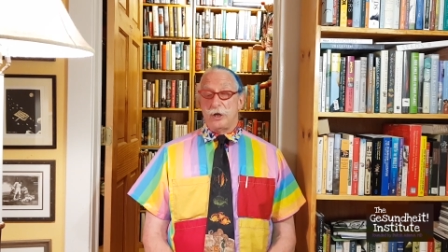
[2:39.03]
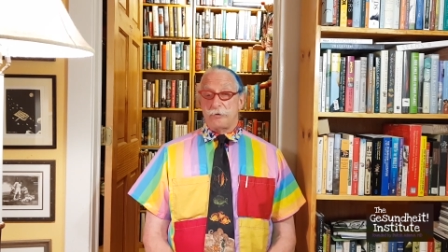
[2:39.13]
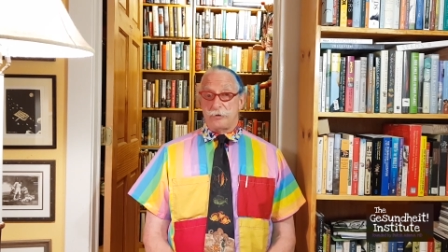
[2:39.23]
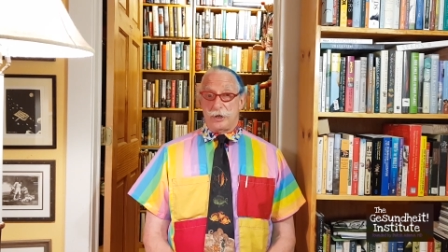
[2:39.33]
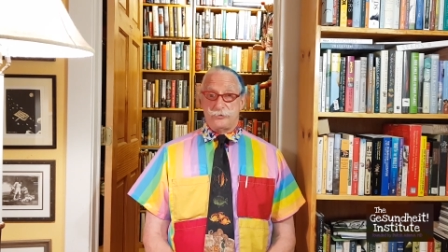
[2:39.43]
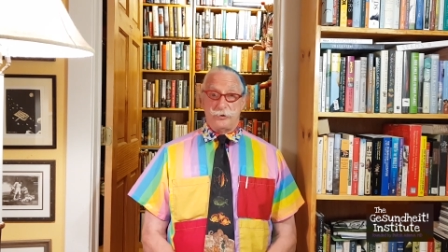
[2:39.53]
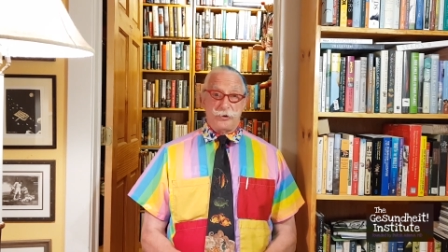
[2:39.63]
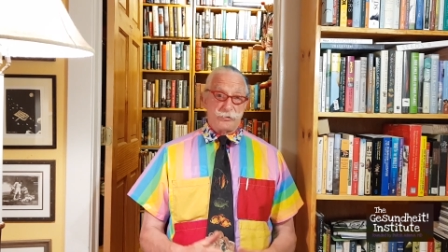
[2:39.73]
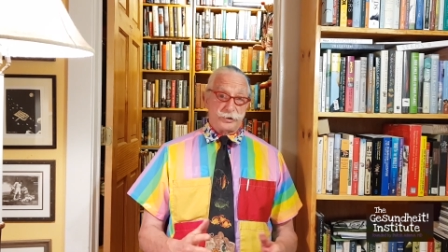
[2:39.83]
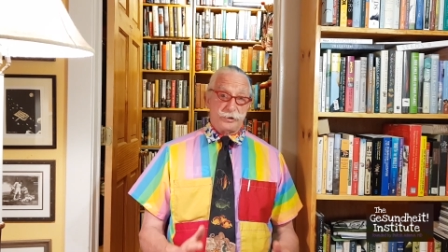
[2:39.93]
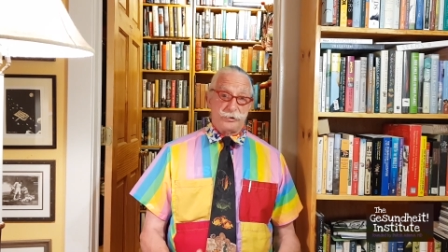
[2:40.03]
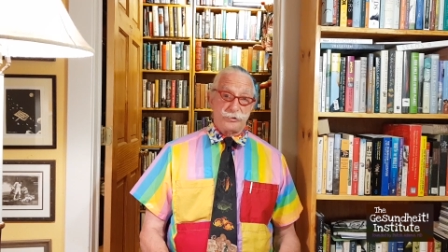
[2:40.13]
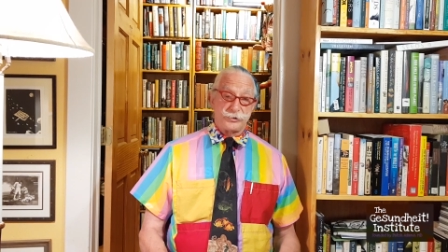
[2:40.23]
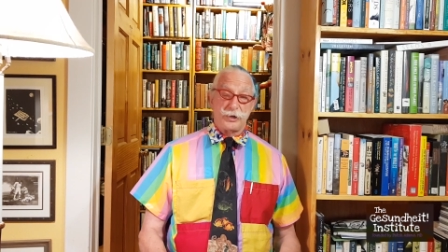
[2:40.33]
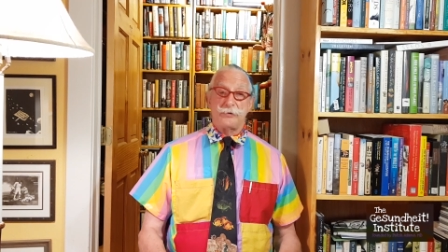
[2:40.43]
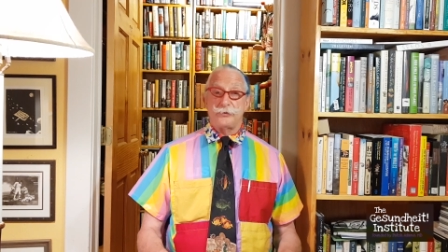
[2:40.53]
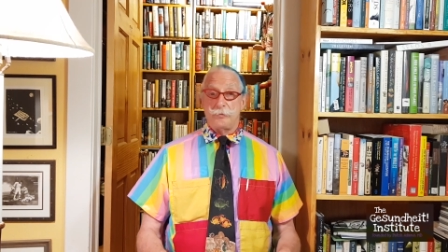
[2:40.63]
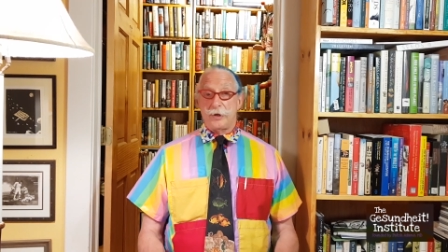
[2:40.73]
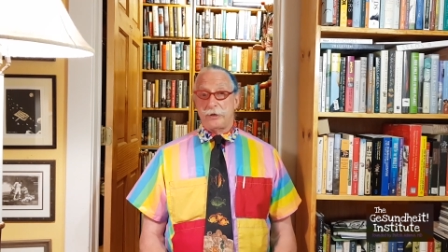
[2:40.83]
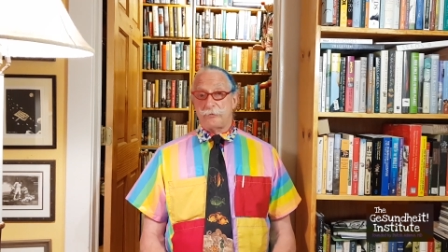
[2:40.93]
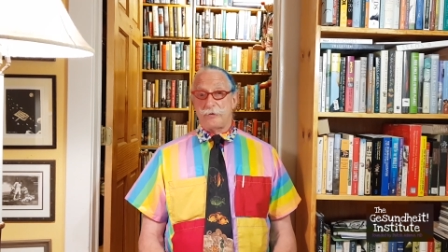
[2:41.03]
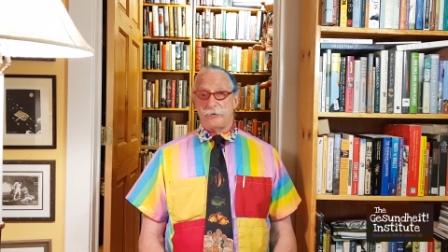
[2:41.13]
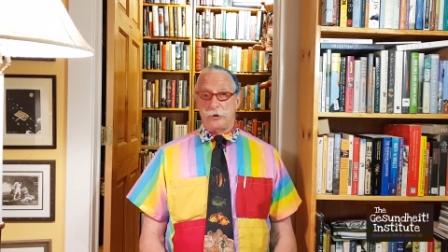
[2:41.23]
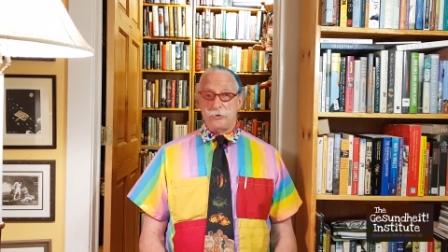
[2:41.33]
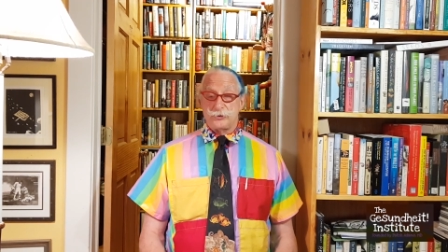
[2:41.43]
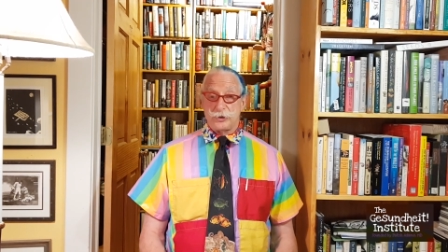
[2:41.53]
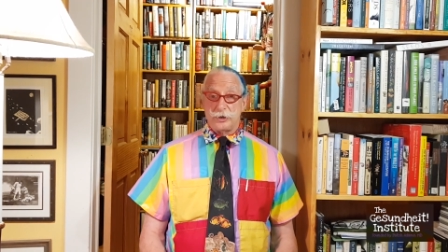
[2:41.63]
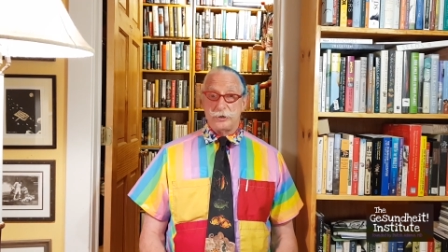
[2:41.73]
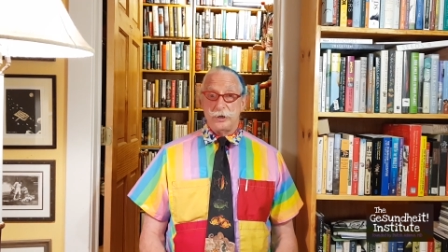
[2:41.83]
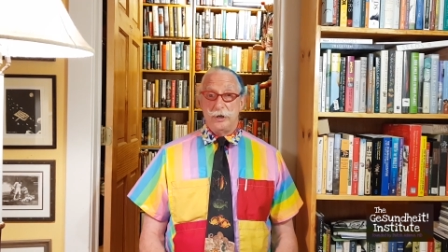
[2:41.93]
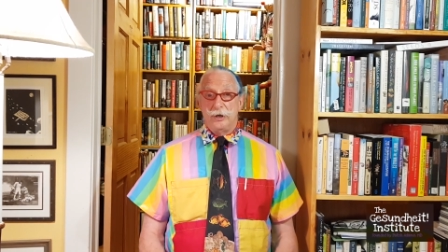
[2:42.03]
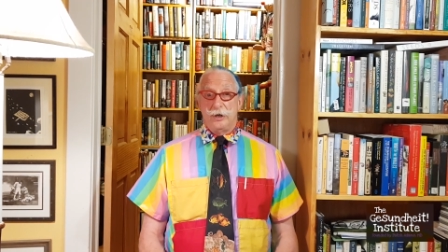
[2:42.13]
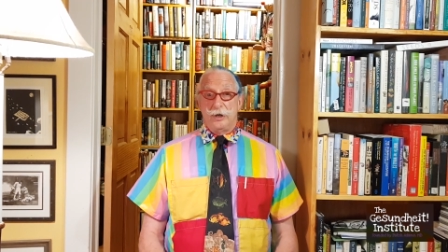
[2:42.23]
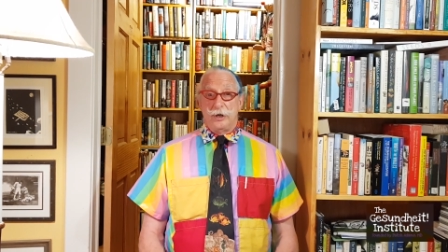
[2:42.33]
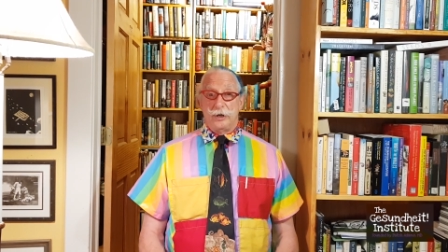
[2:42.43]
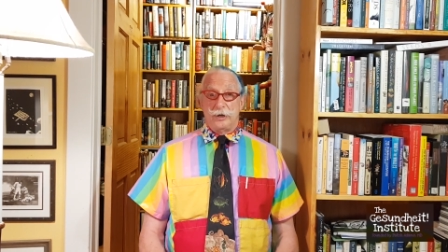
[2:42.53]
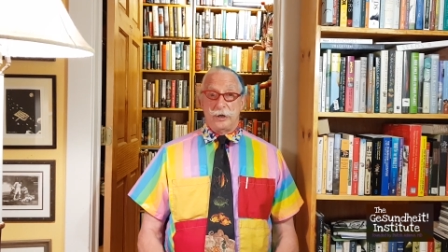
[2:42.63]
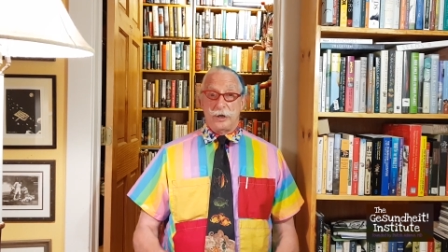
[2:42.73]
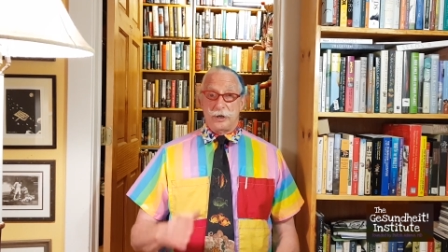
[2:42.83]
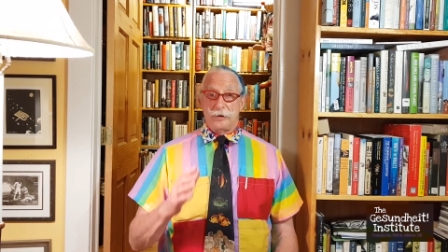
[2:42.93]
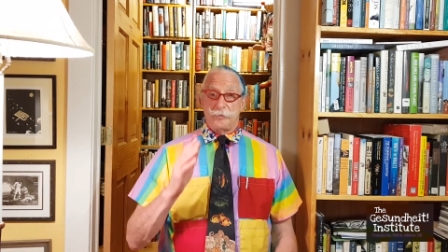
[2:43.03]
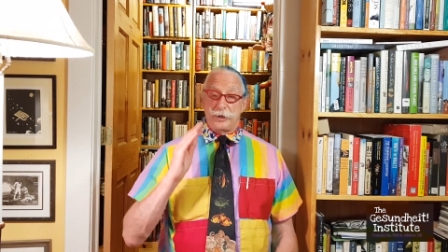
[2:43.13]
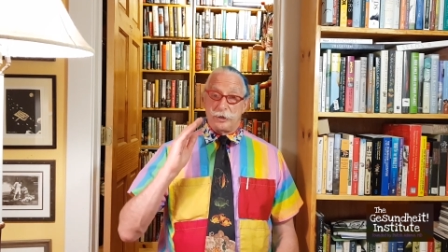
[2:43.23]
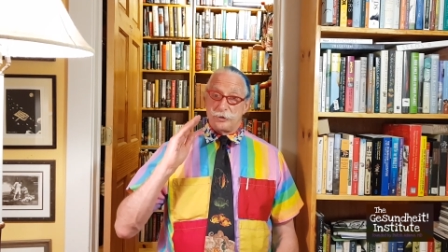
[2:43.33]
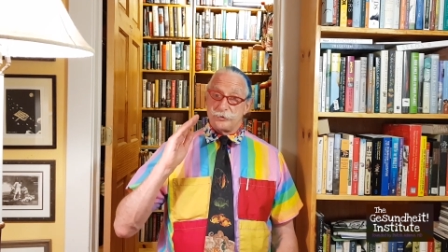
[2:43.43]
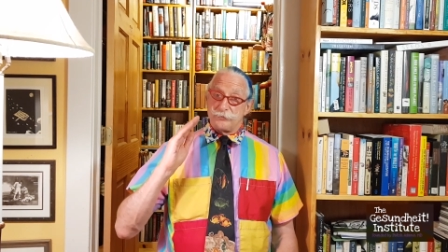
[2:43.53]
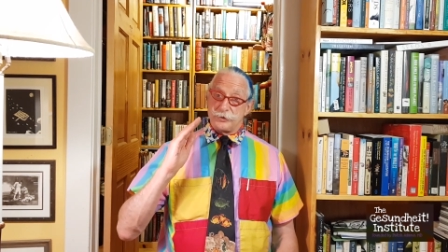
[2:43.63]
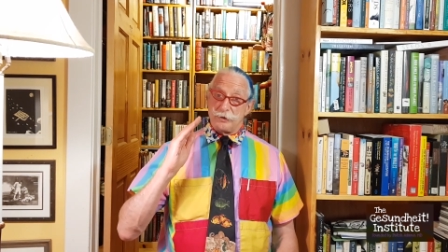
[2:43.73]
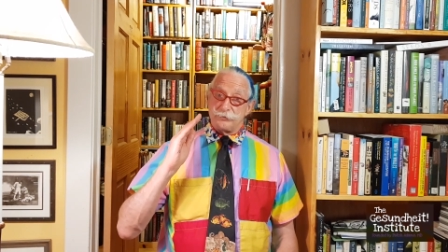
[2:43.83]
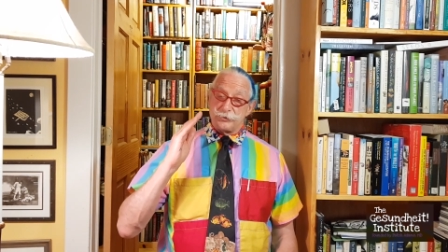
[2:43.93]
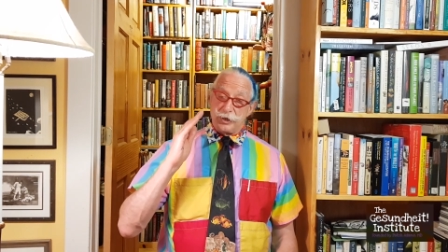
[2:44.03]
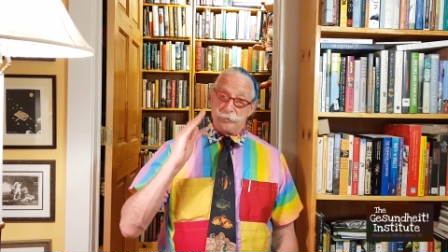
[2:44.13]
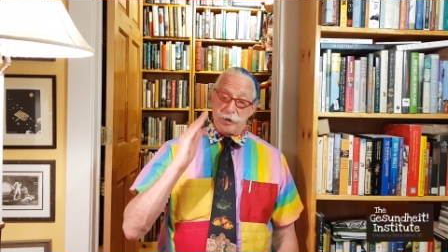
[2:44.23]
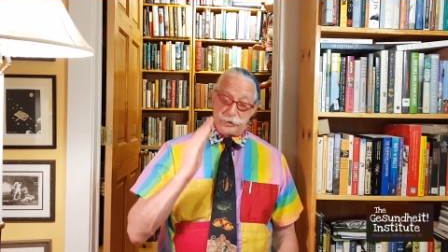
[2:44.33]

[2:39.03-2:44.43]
I realized you don't kill yourself, you make revolution. Because of self esteem,